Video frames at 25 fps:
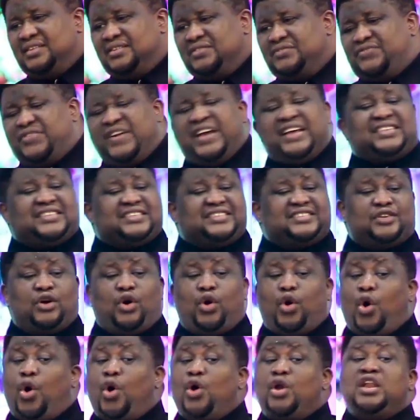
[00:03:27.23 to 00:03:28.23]
Faith is the
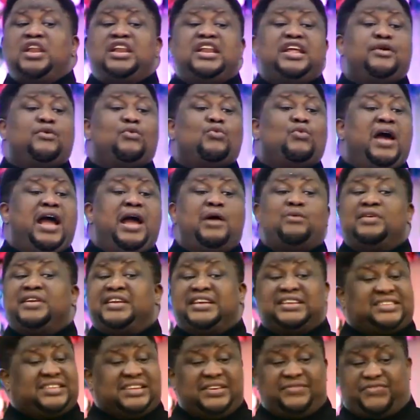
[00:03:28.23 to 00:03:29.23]
only way we
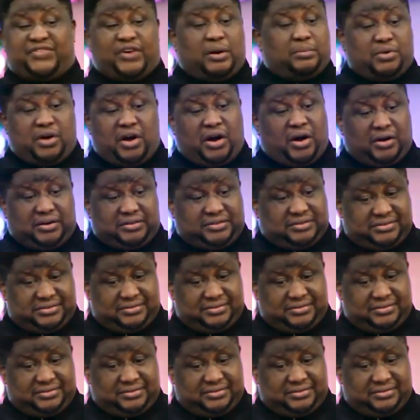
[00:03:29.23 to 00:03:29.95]
receive from God.